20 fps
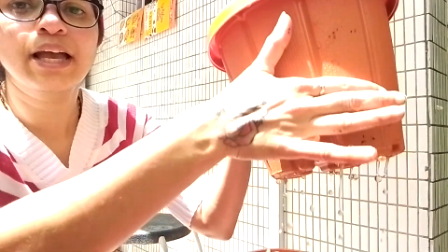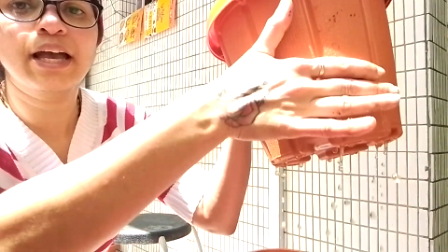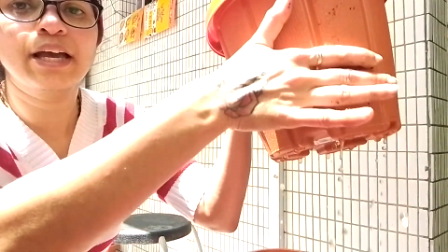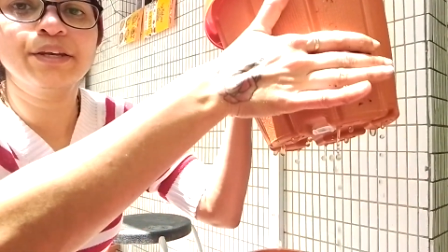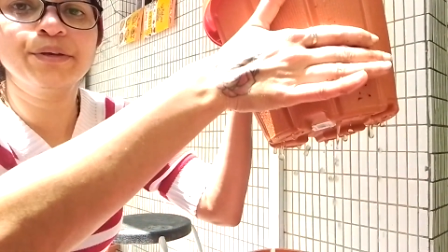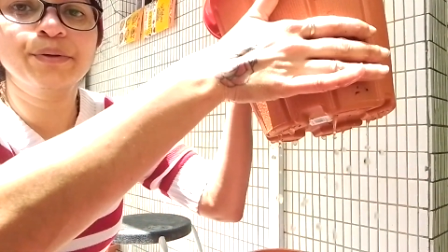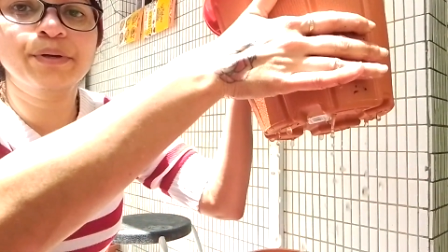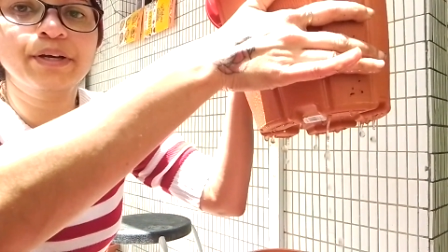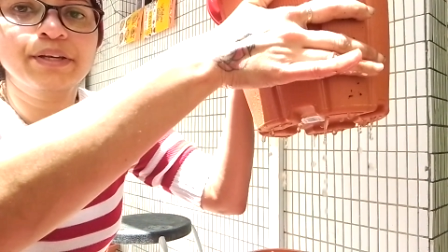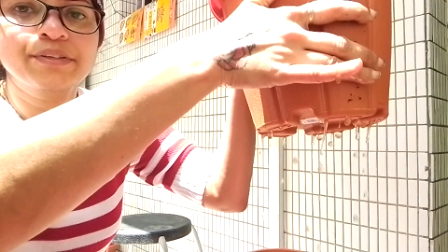
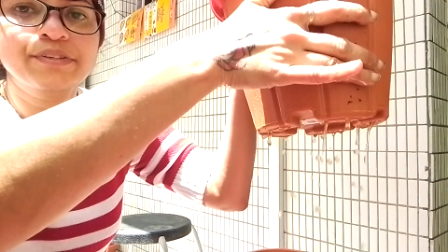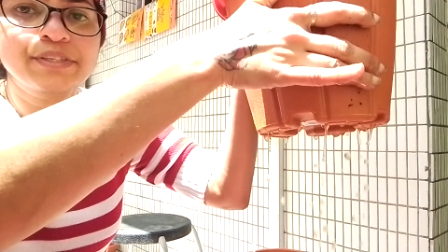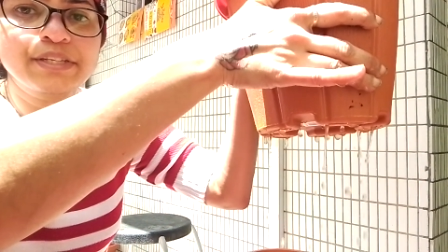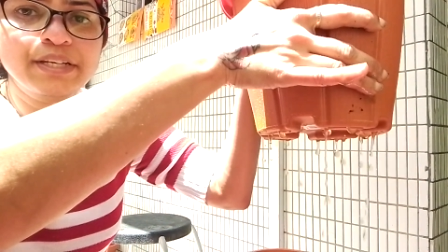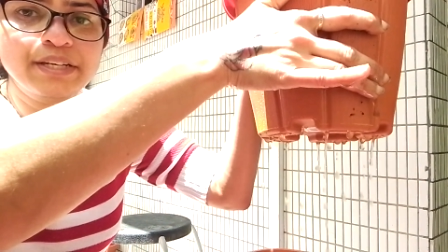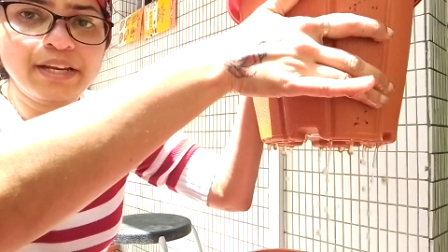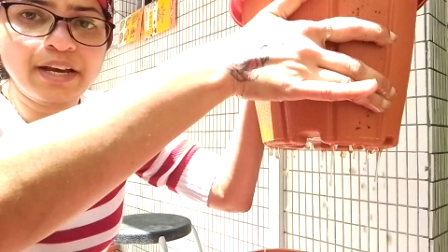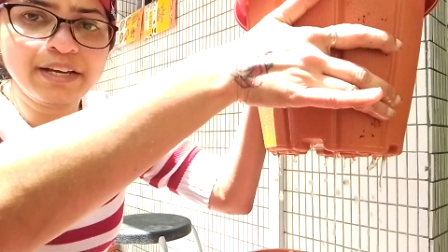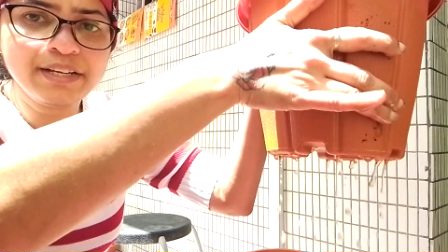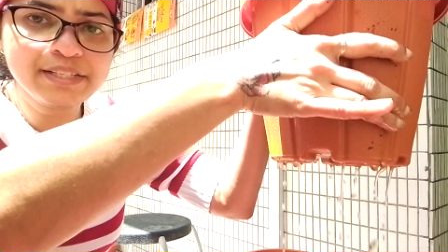And you can
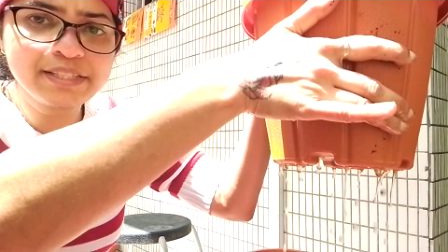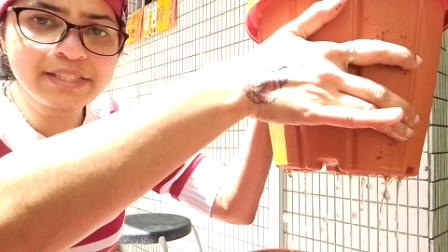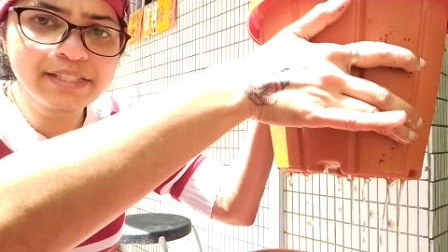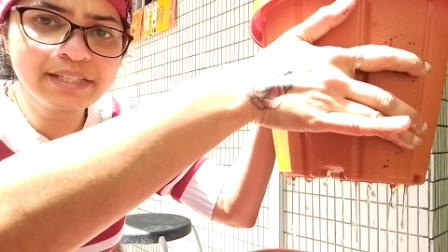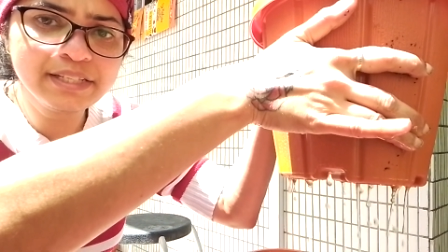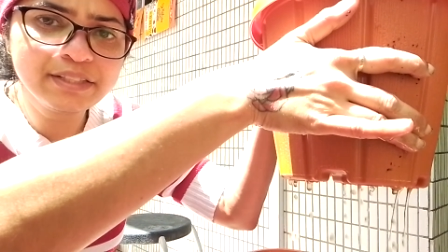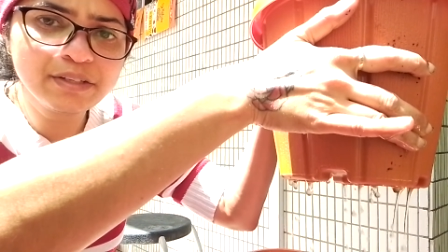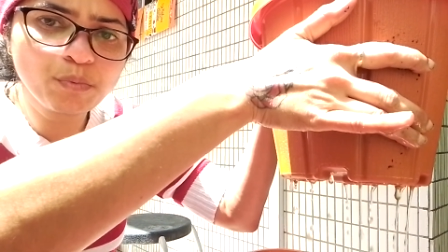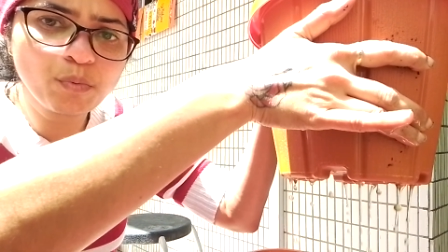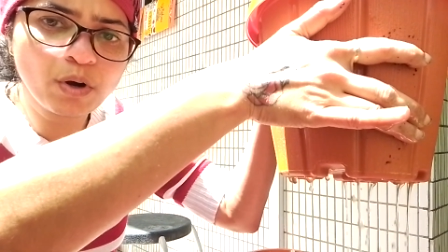see
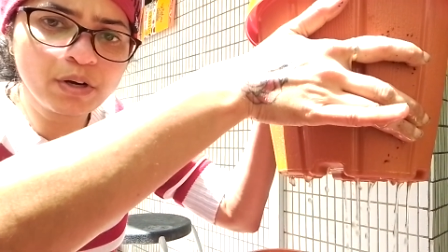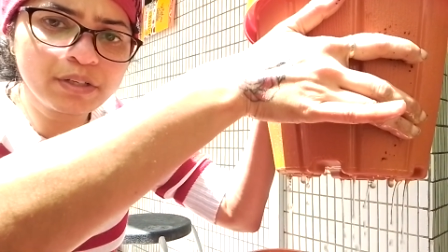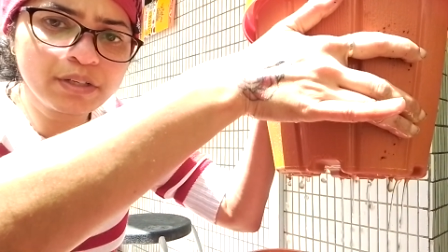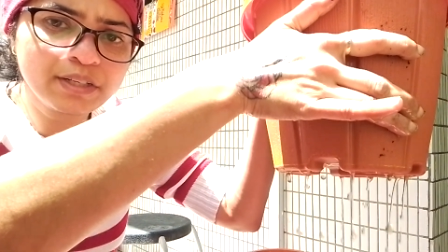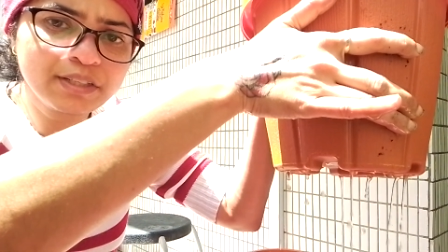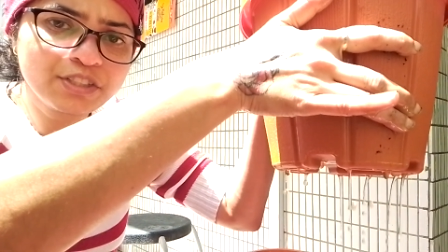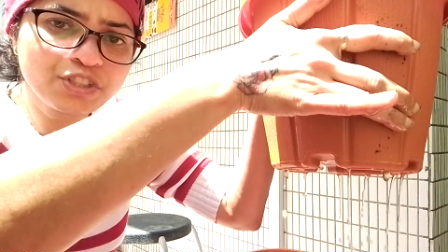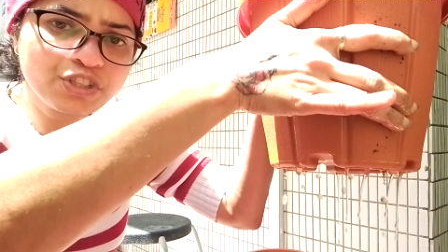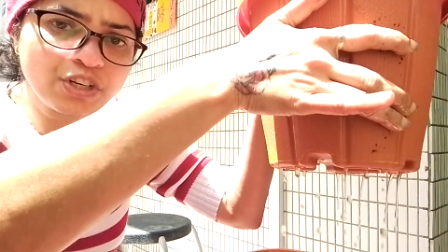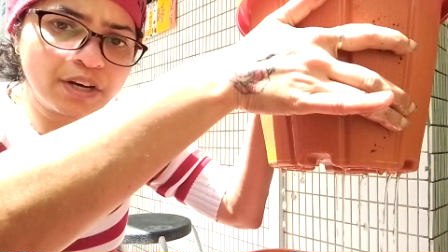nicely the water
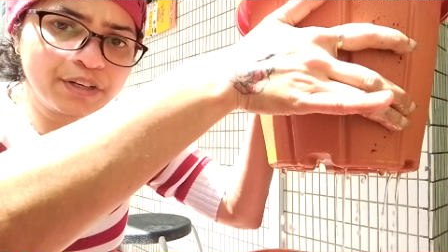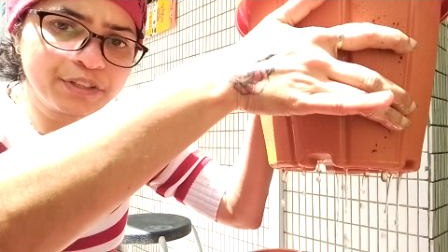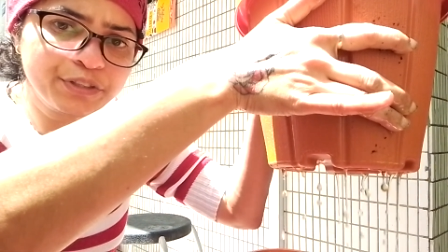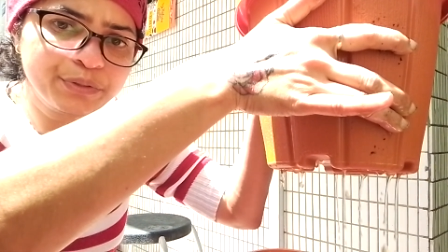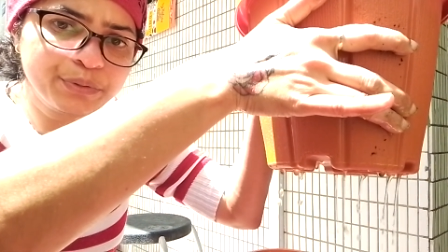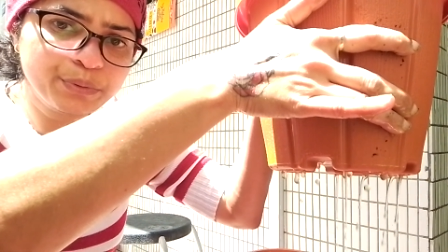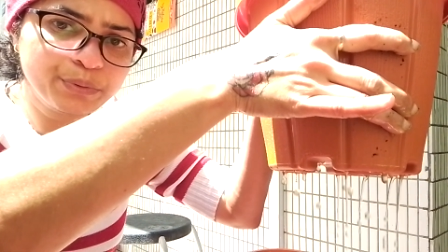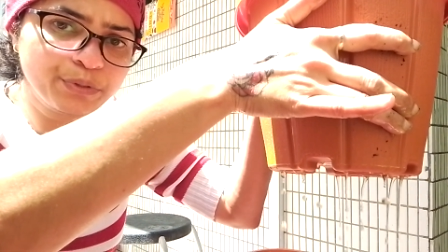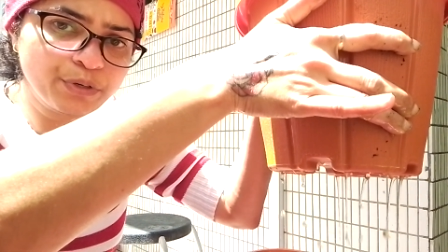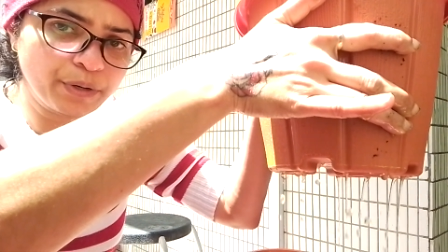has started
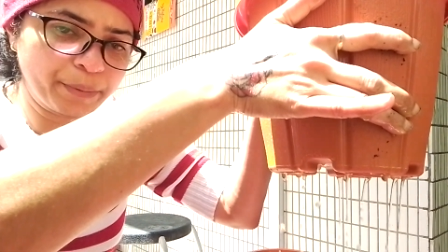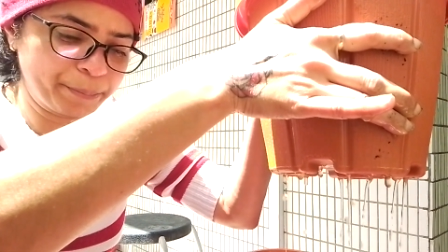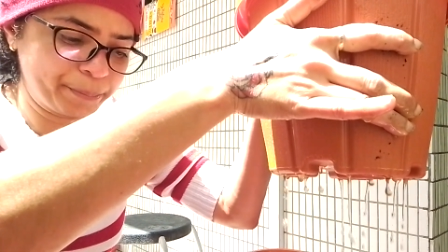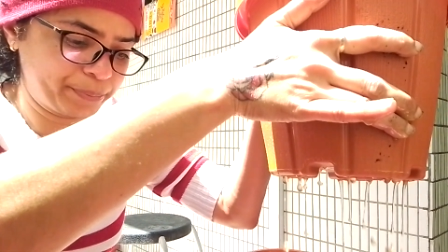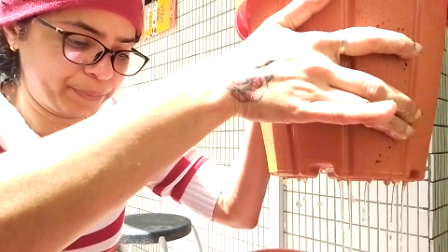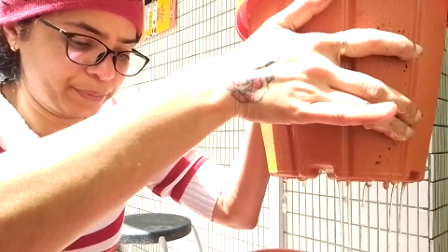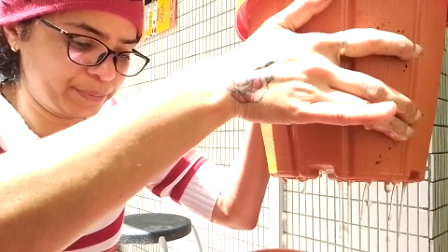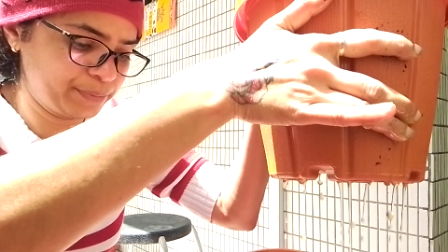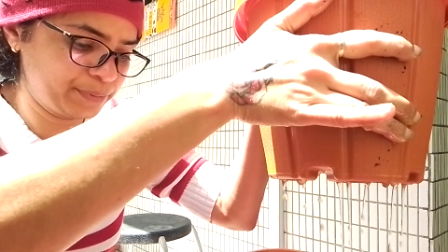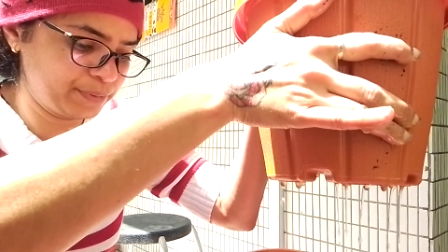to drip,
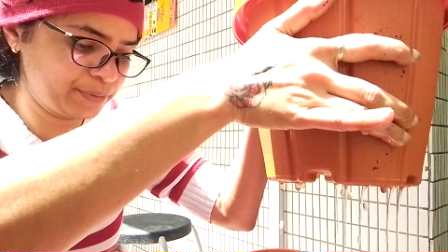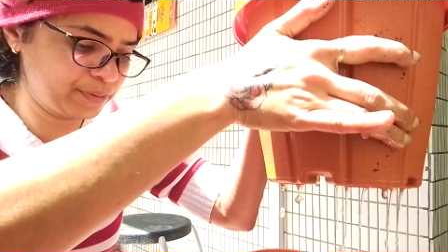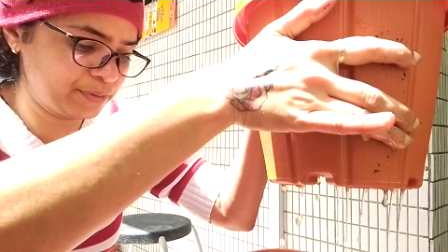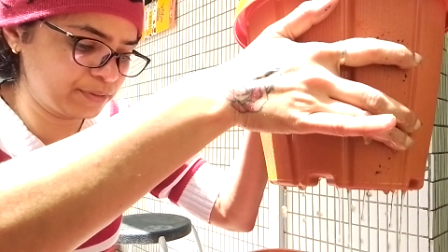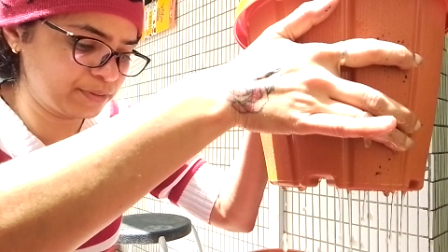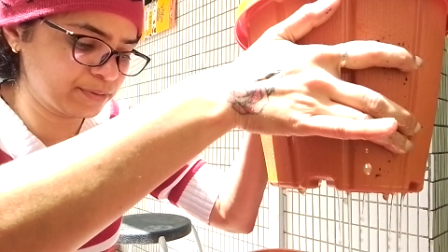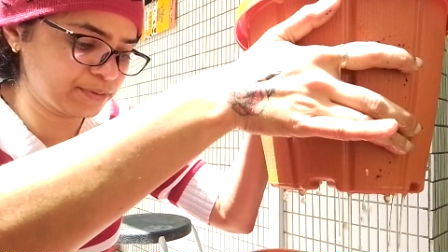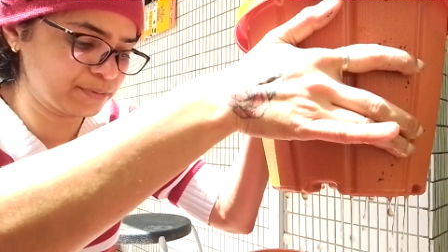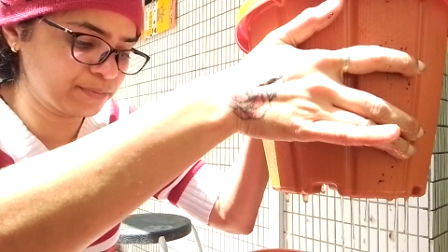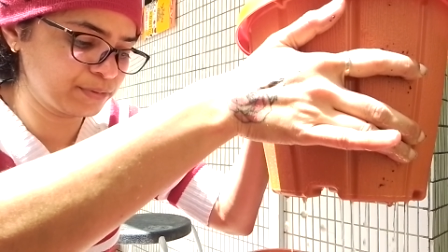
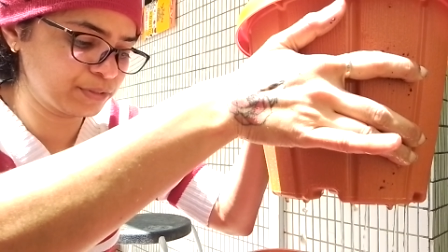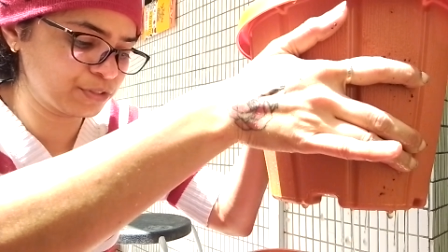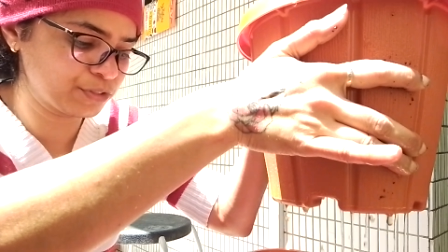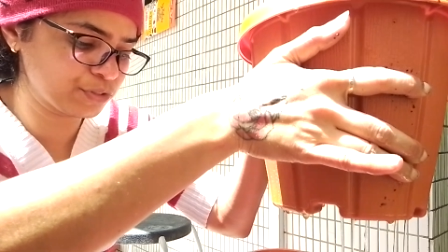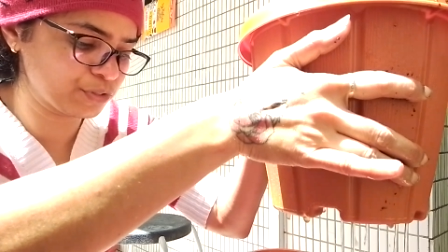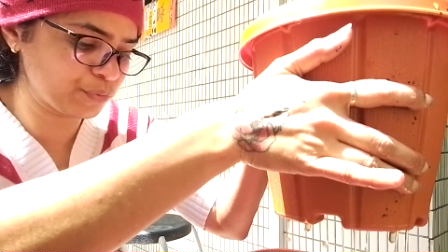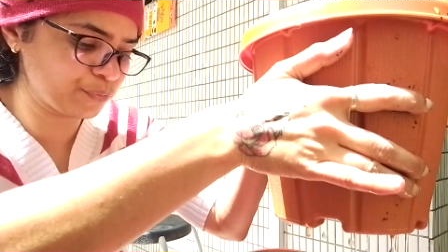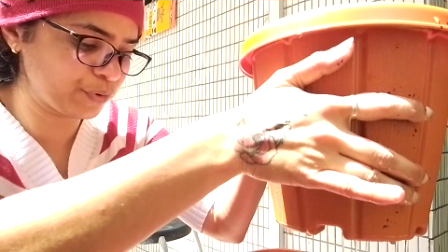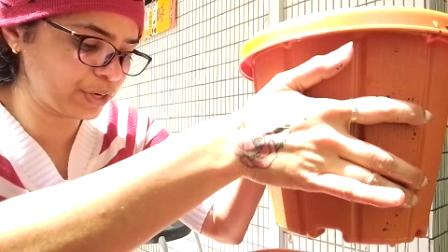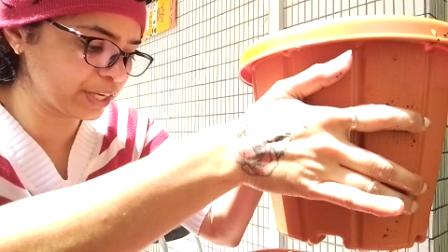which
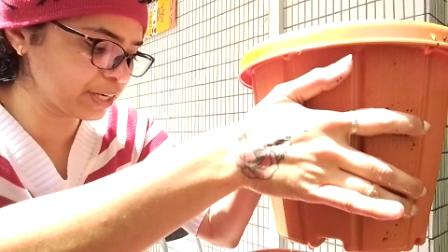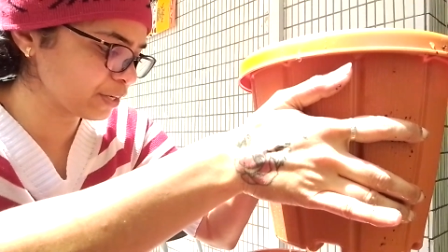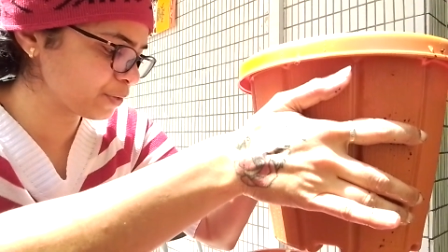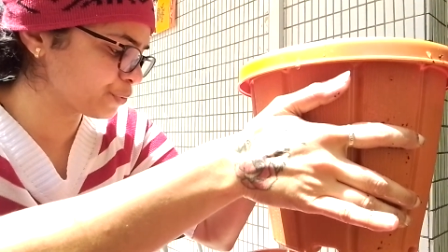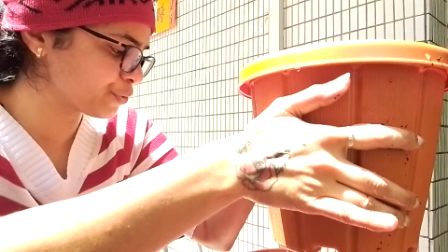is a very